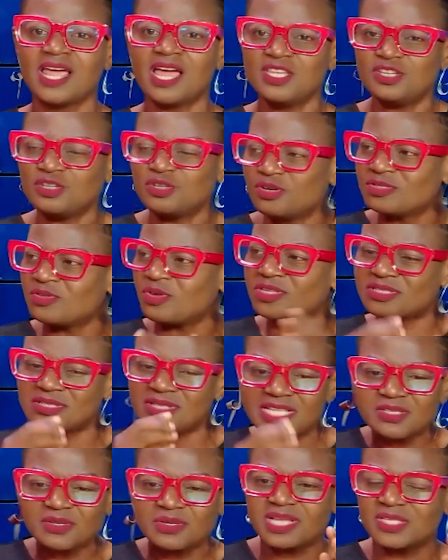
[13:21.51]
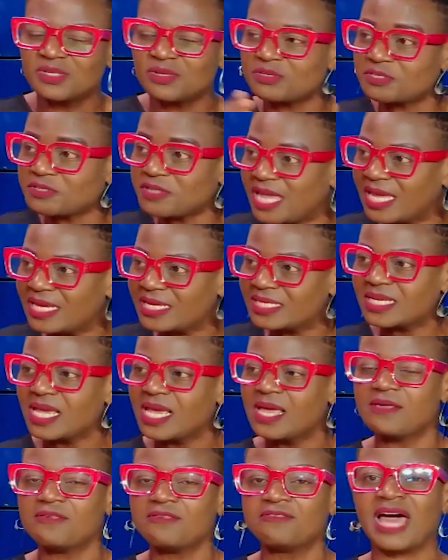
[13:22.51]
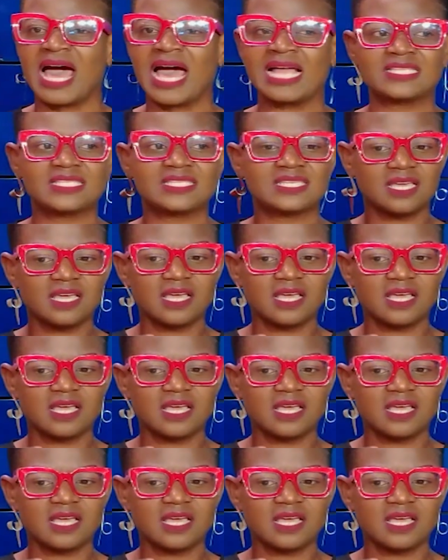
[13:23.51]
you know, those little things that